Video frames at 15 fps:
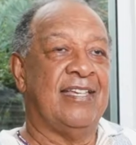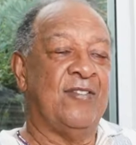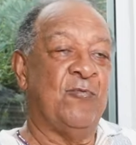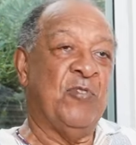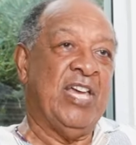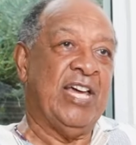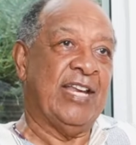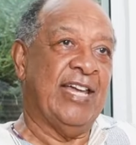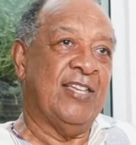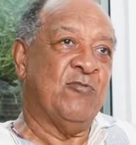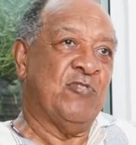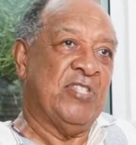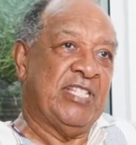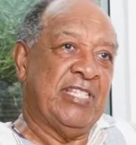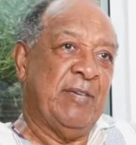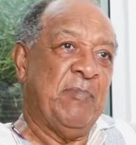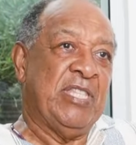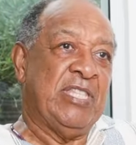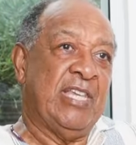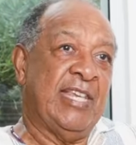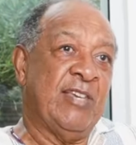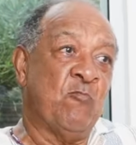we arrived to the
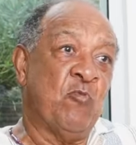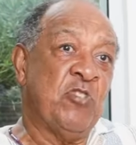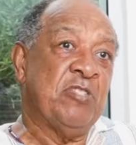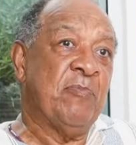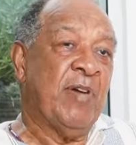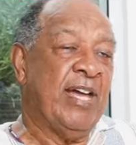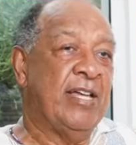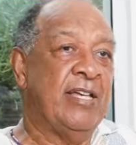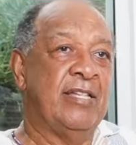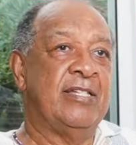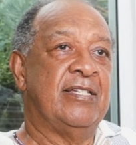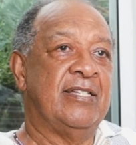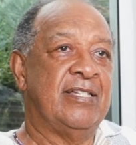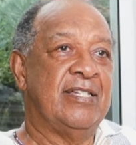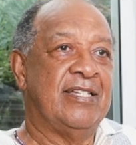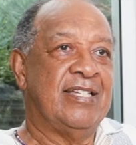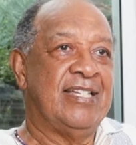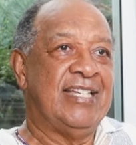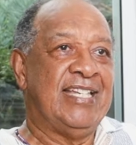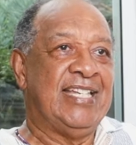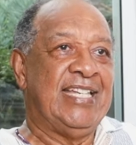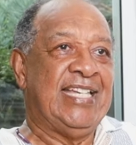cemetery in Witbank.
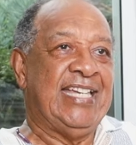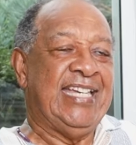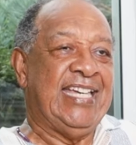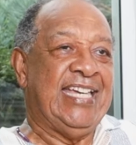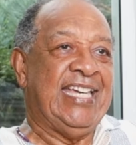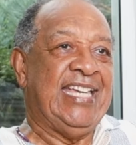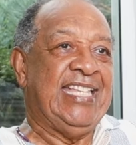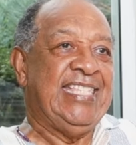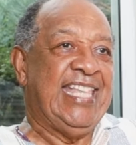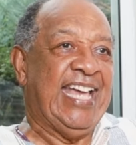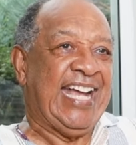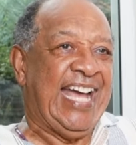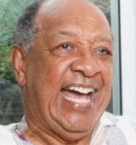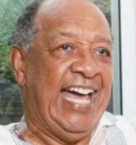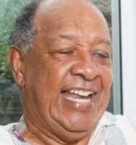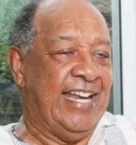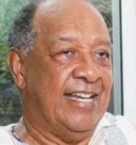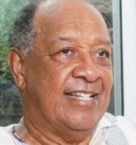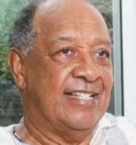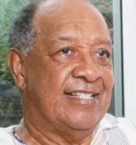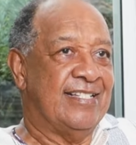And the car